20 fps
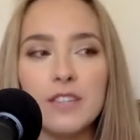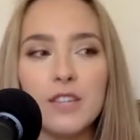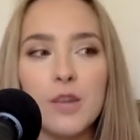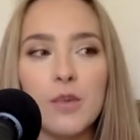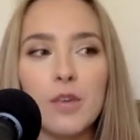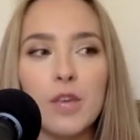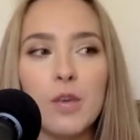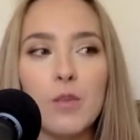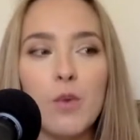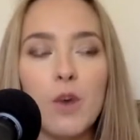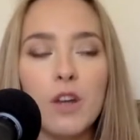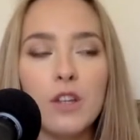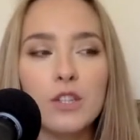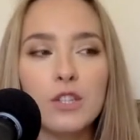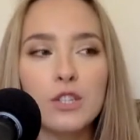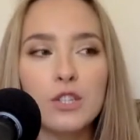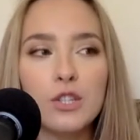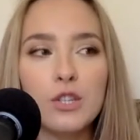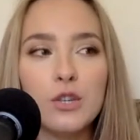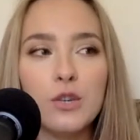You know, he
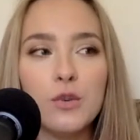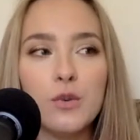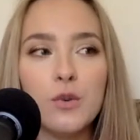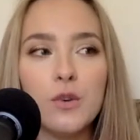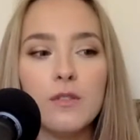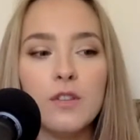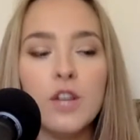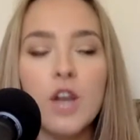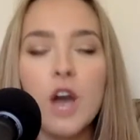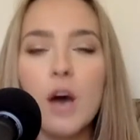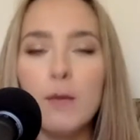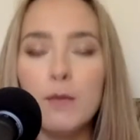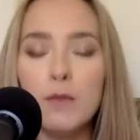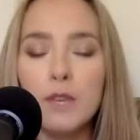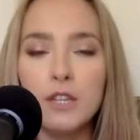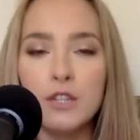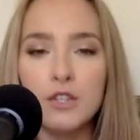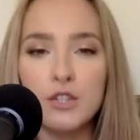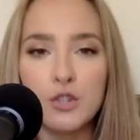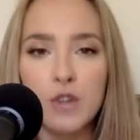wants to not be
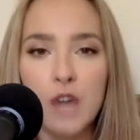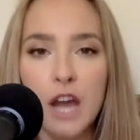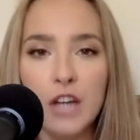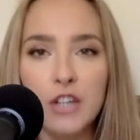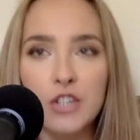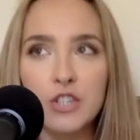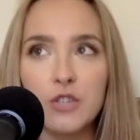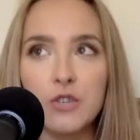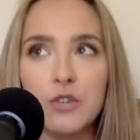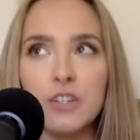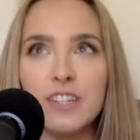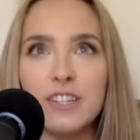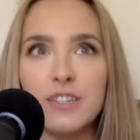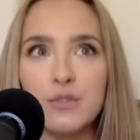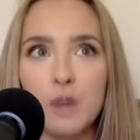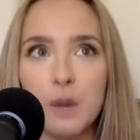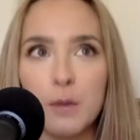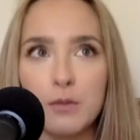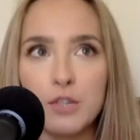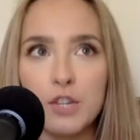a distraction or a
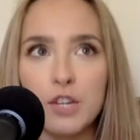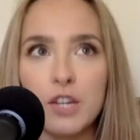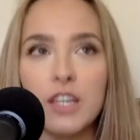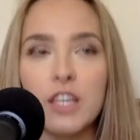disruption.